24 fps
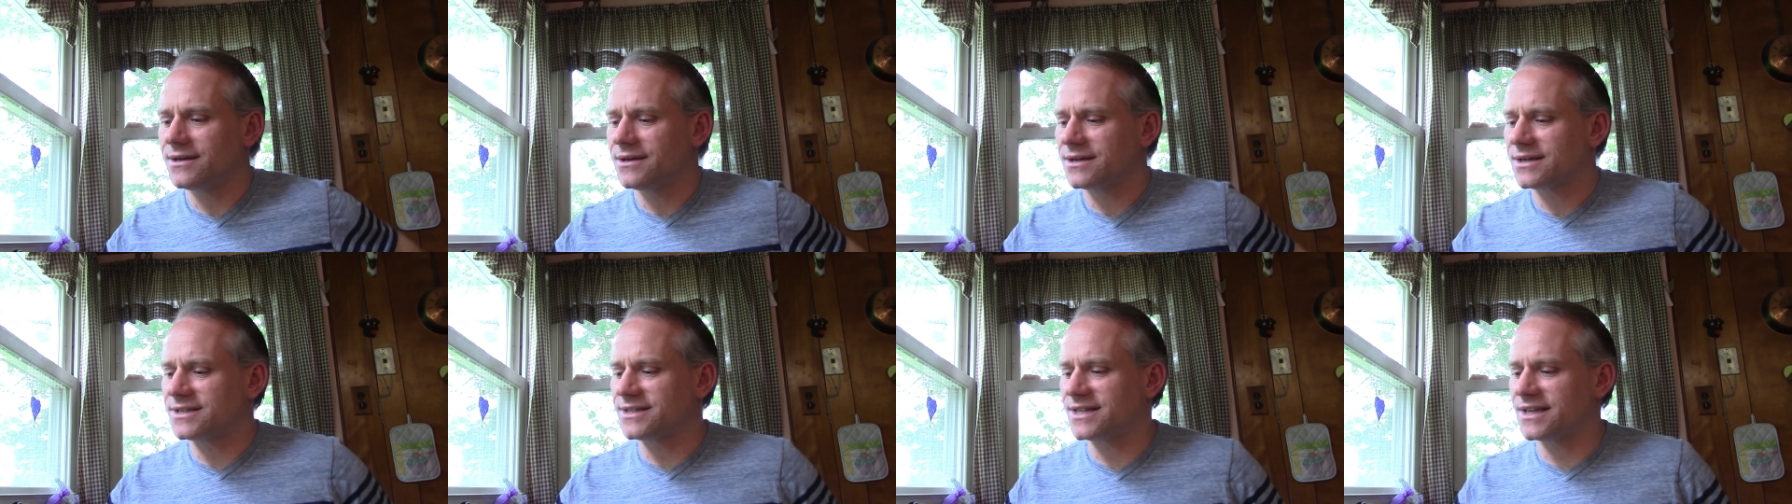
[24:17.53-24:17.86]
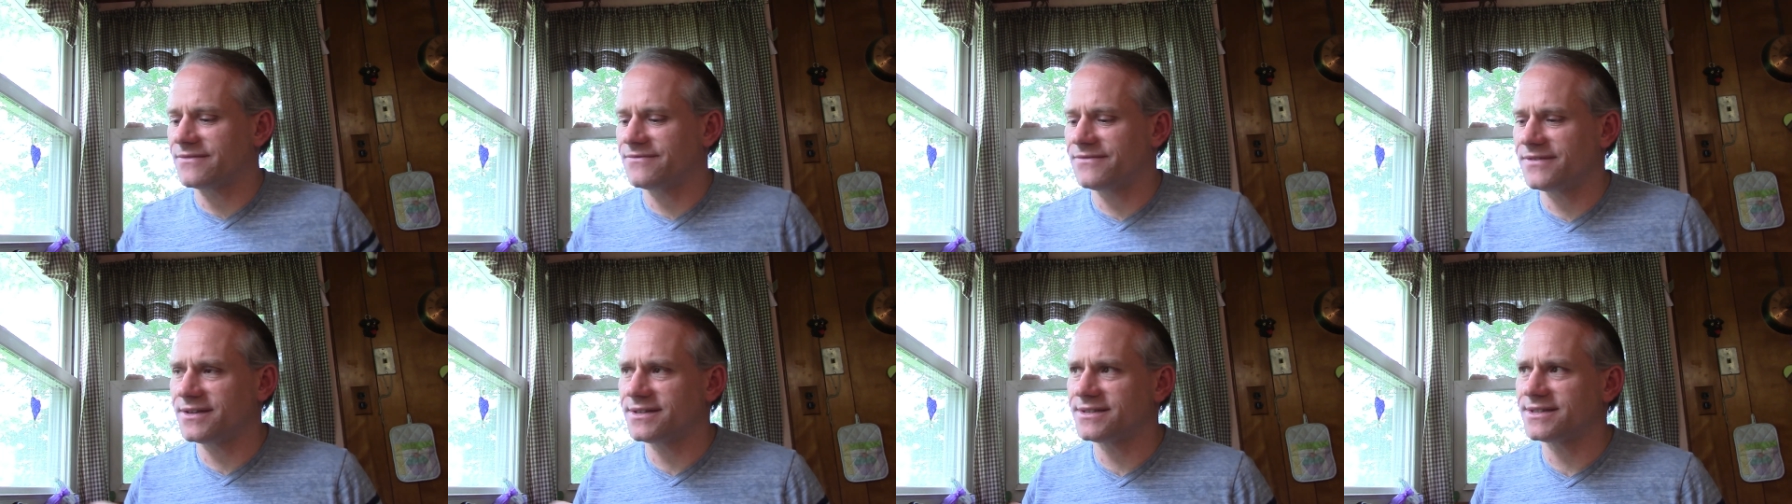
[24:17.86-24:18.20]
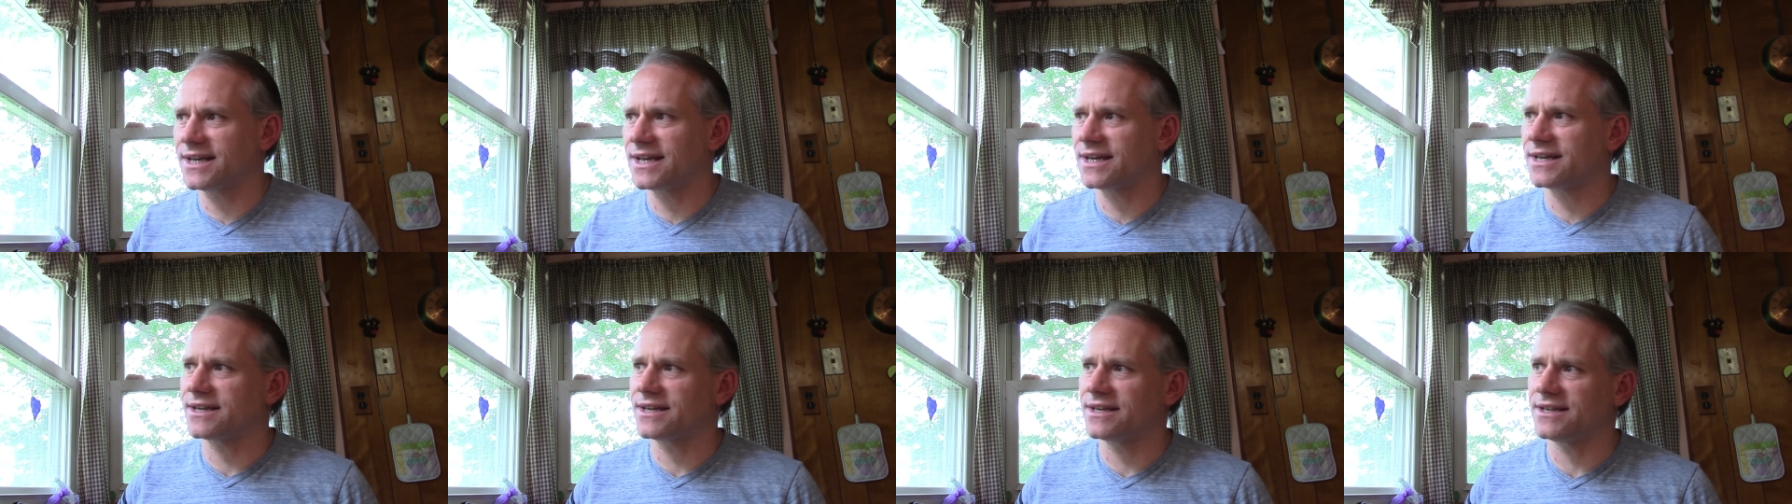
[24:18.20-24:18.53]
because it feels
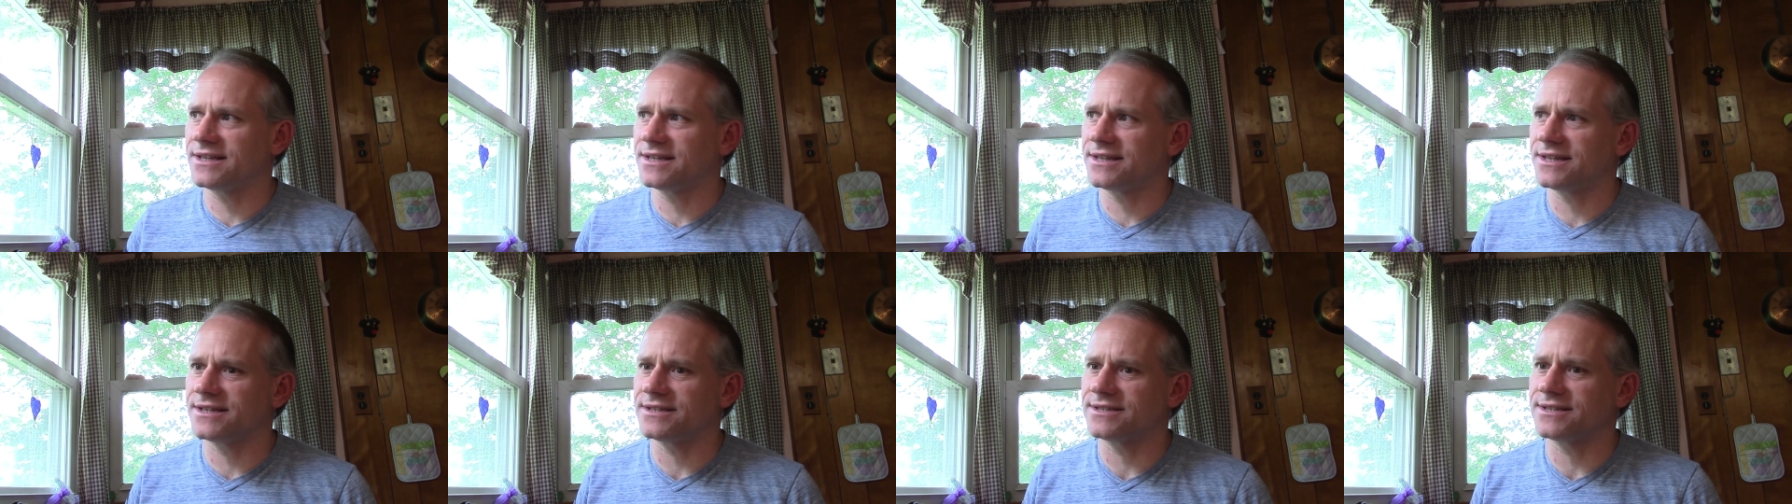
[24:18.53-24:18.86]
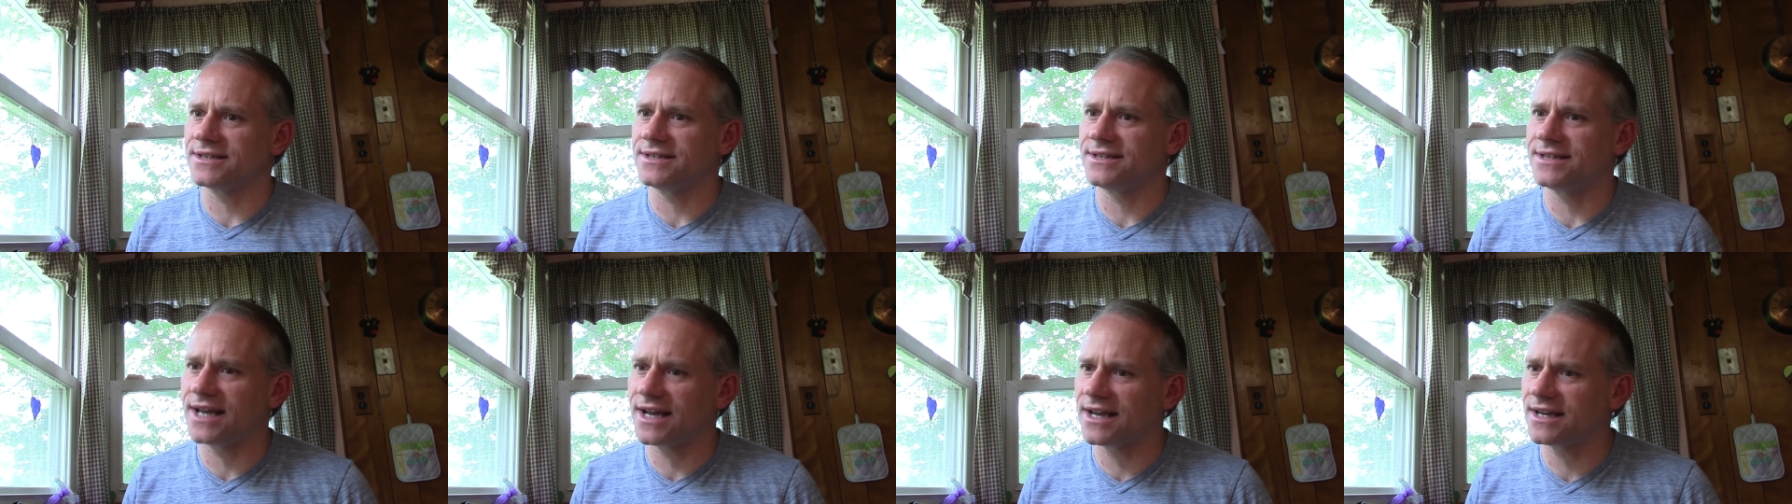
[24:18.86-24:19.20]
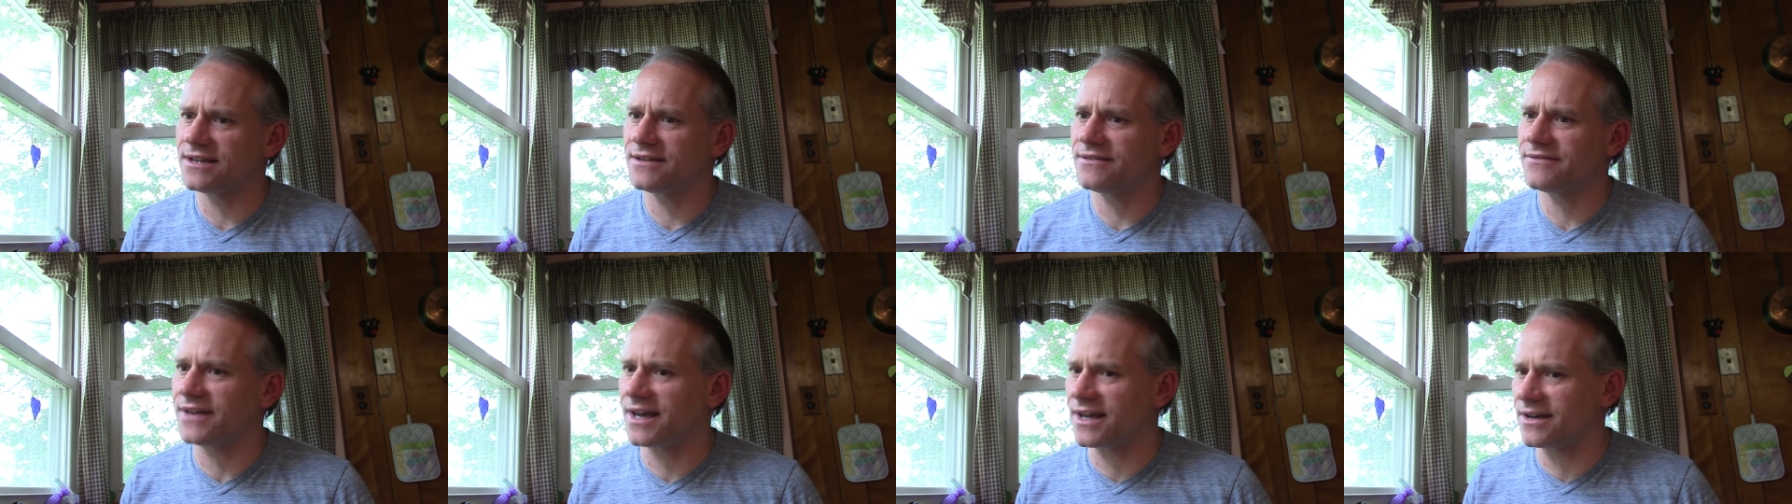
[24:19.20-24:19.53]
like there's a
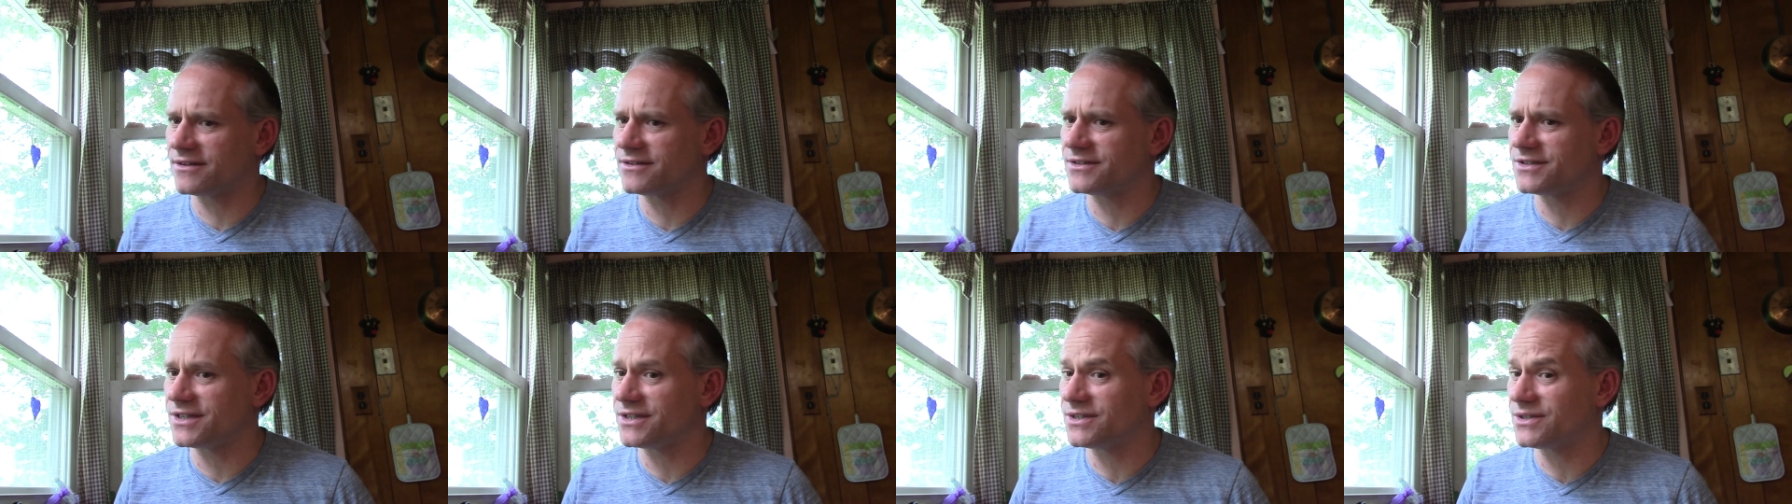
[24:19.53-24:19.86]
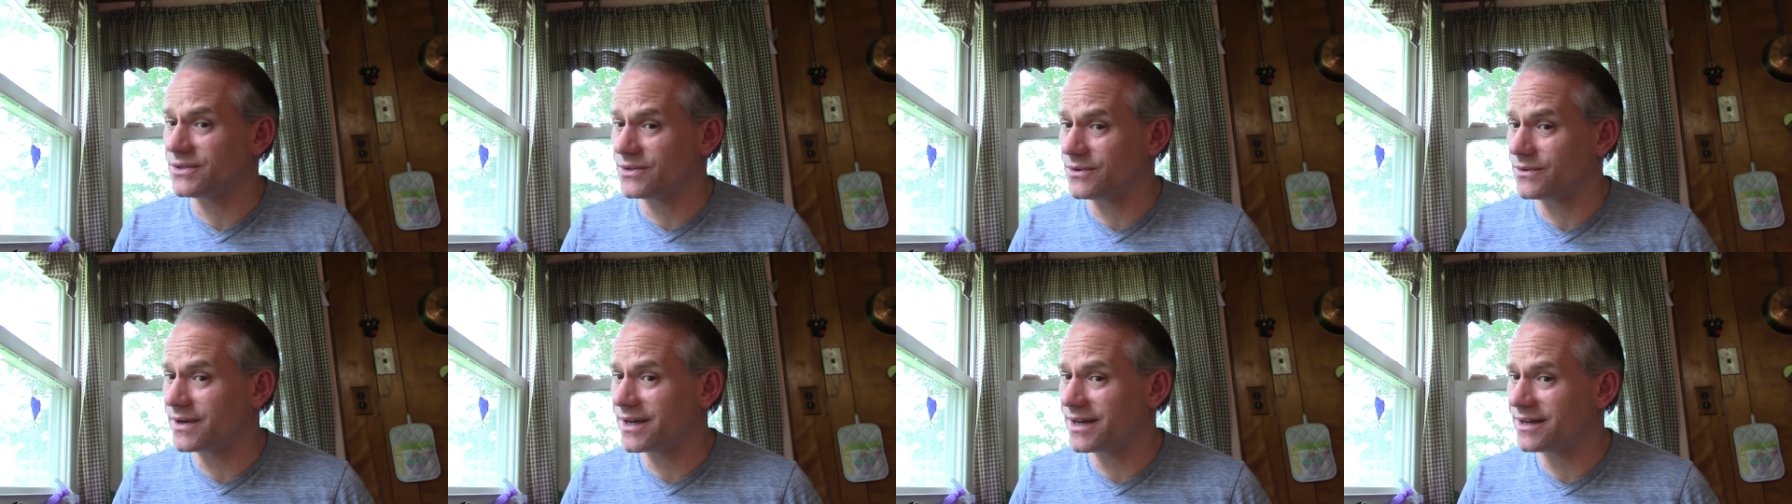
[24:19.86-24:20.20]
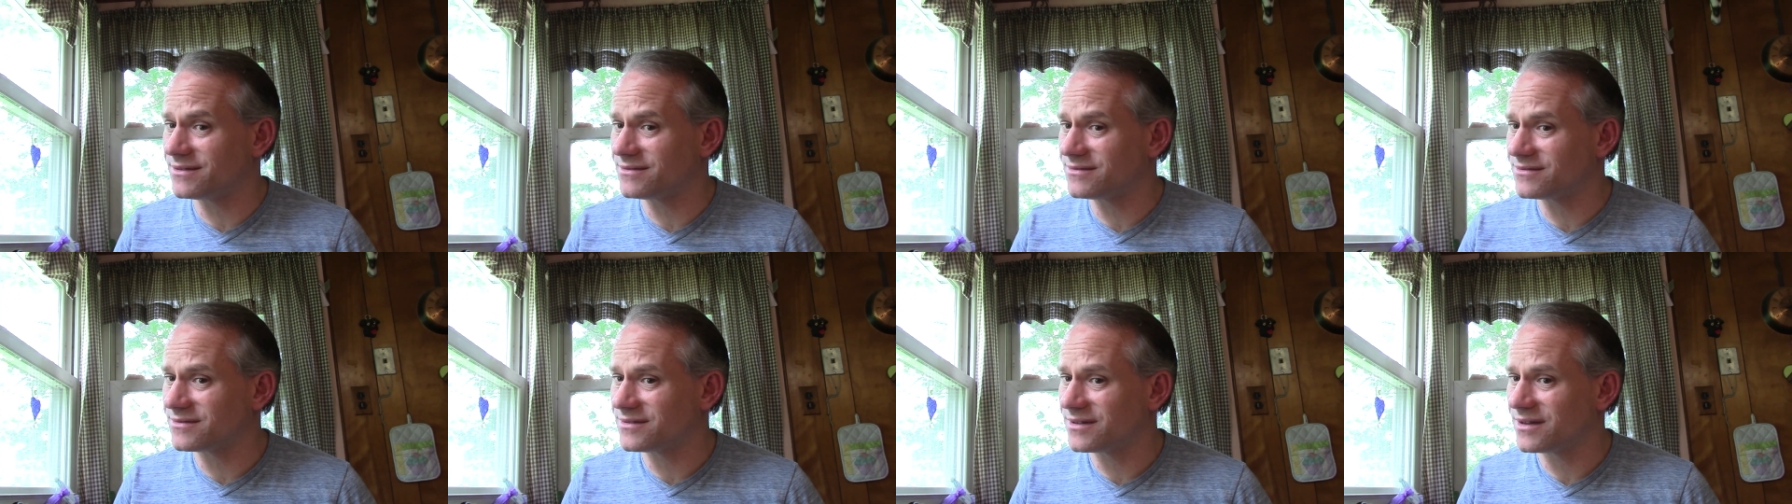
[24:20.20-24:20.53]
negative energy to
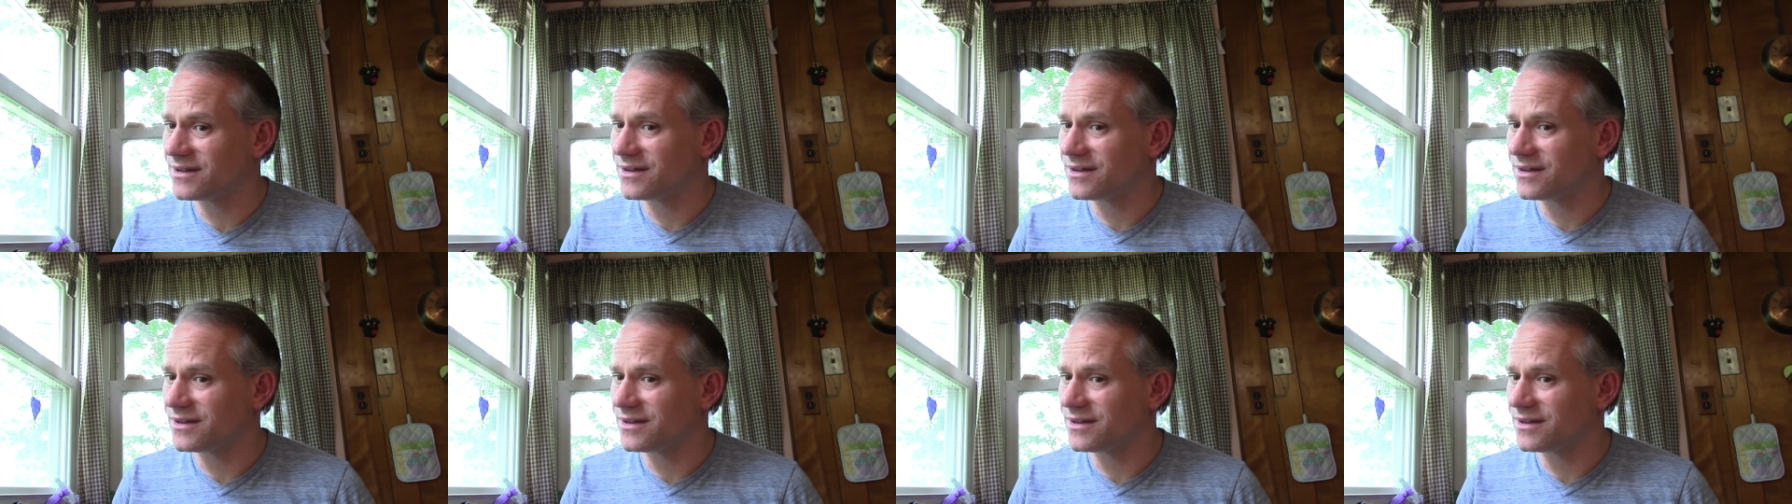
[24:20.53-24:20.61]
it